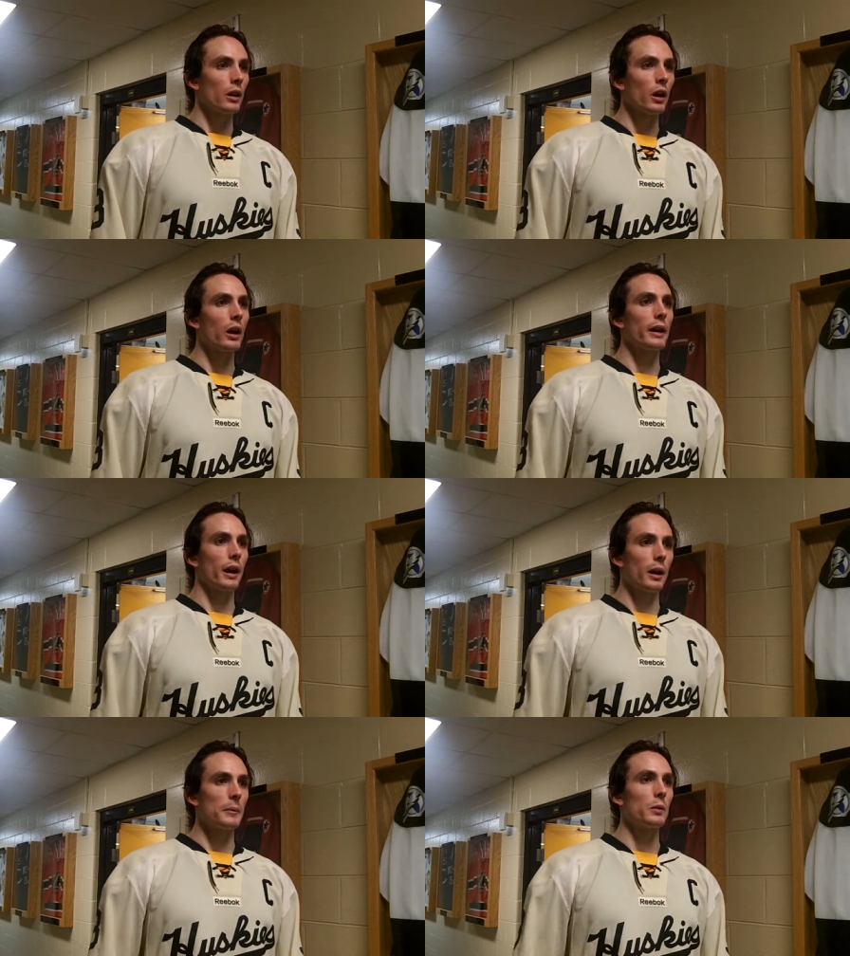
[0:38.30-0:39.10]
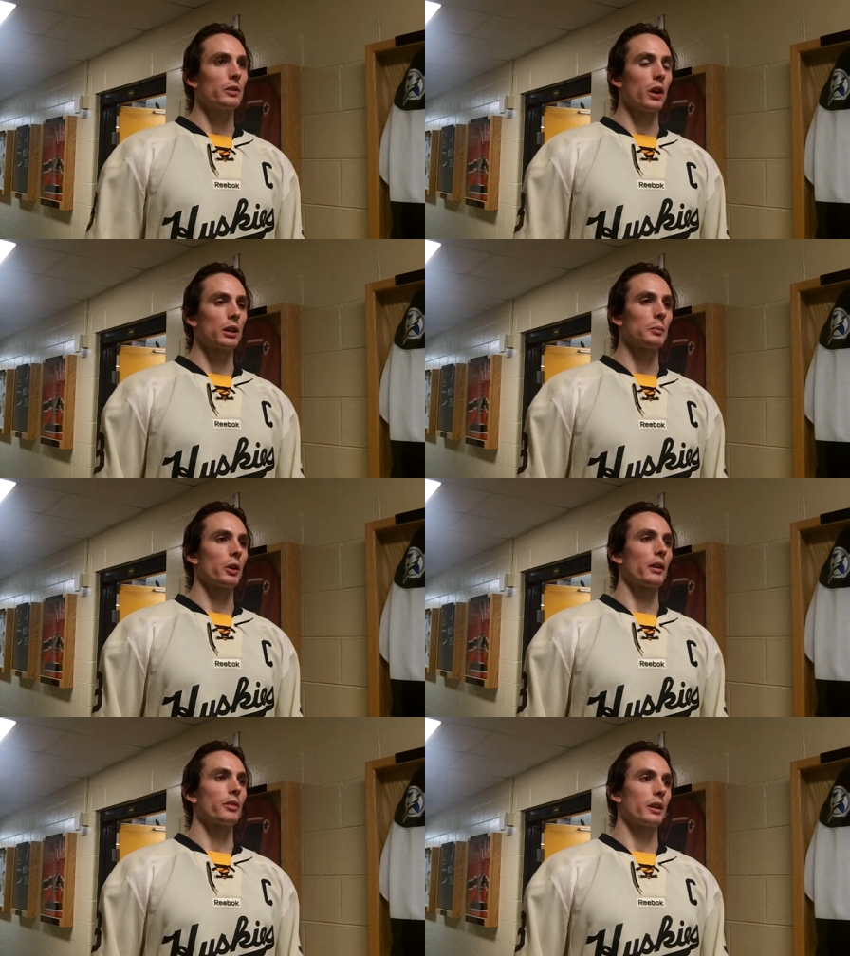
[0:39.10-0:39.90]
Uh, yeah, I mean, we talked
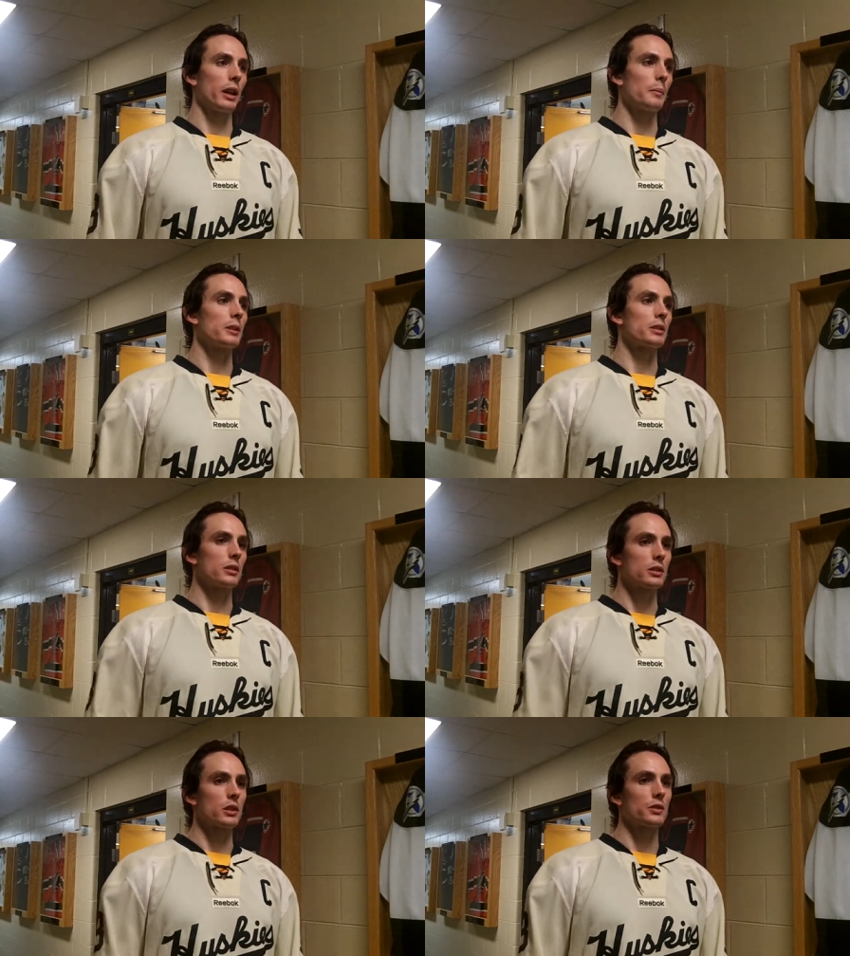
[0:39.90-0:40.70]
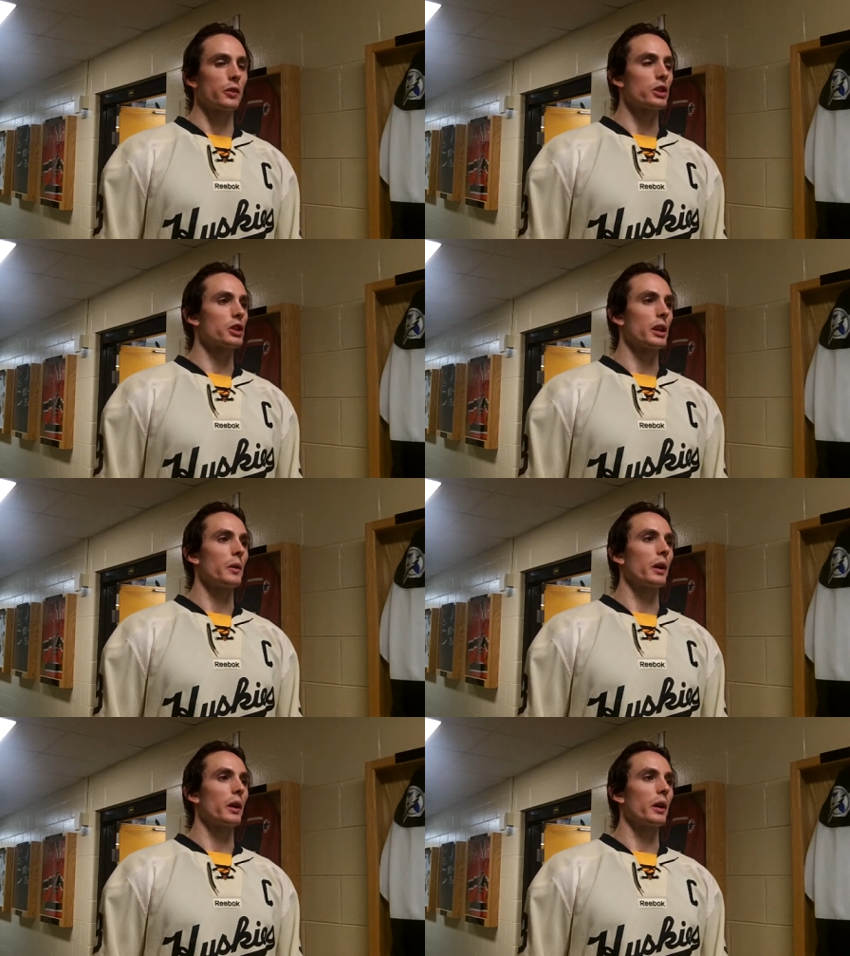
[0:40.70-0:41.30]
about it after the game. It's, it's, it's frustrating.